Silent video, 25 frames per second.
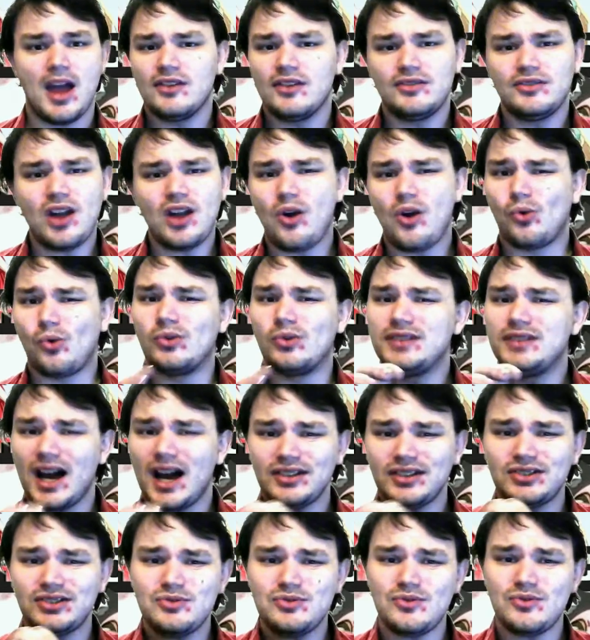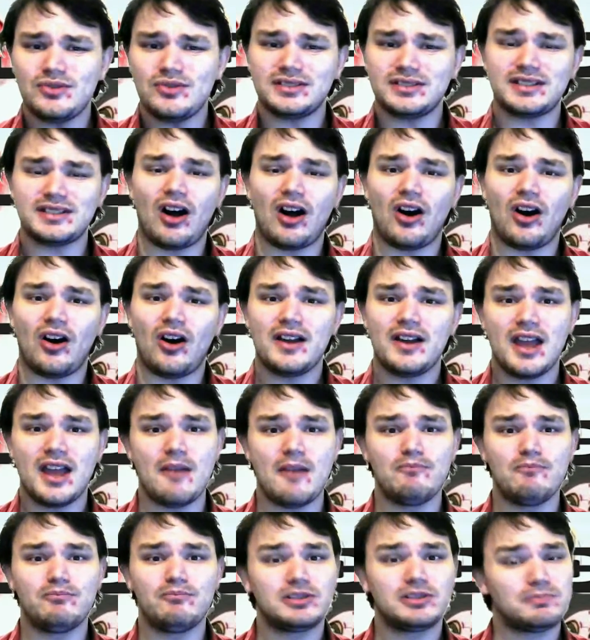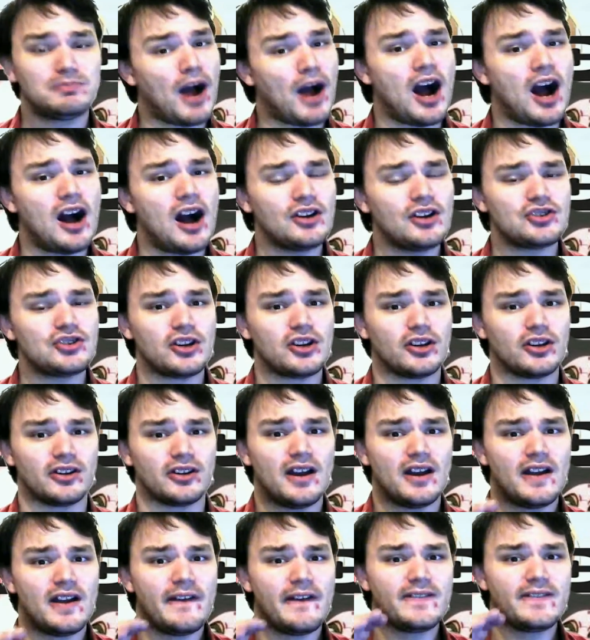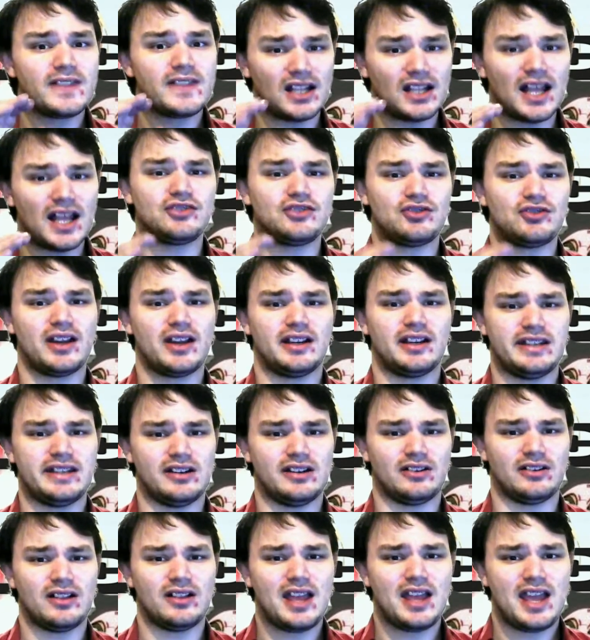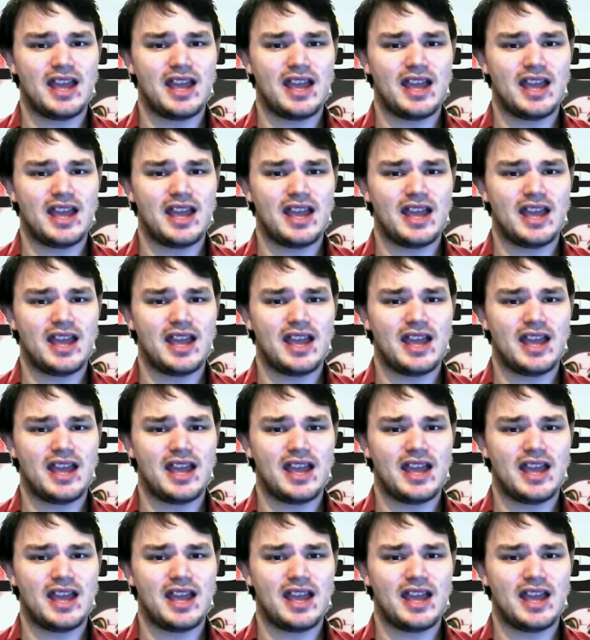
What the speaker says: No, Natsu saw him puncture the Light Dragon Eel.